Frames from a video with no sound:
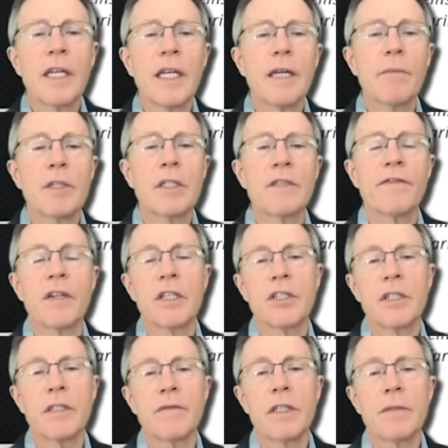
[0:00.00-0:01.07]
inhibits the
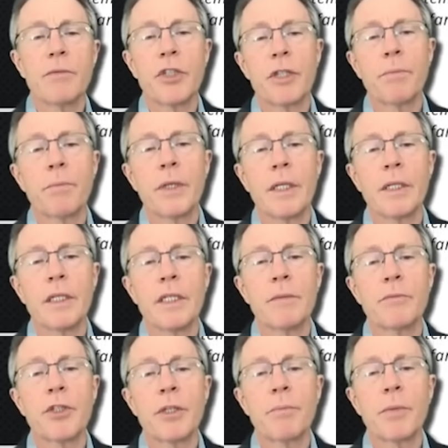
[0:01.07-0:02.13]
function of MGP,
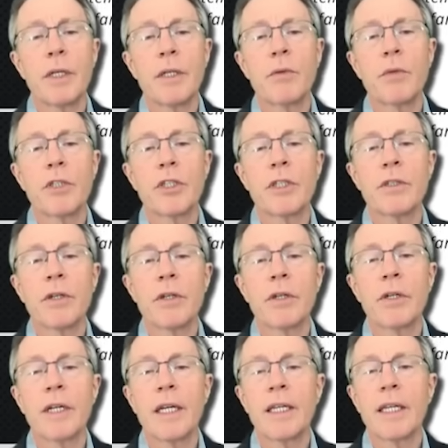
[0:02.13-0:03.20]
MGP which in
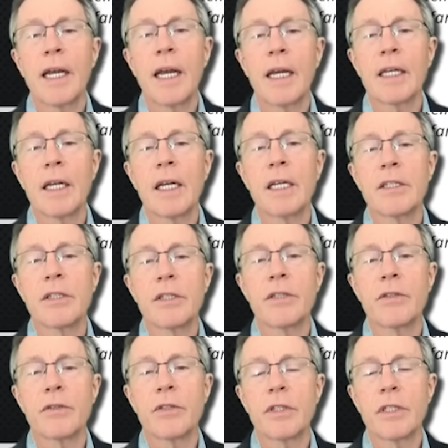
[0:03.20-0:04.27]
turn
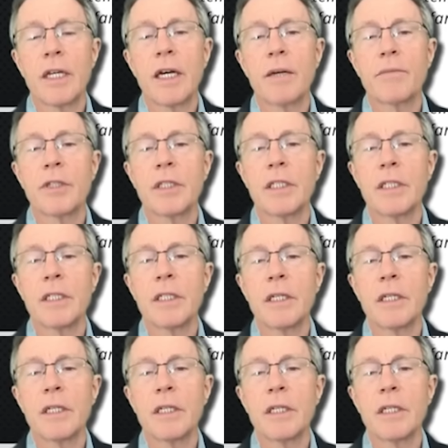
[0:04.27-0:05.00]
antagonizes or stops the,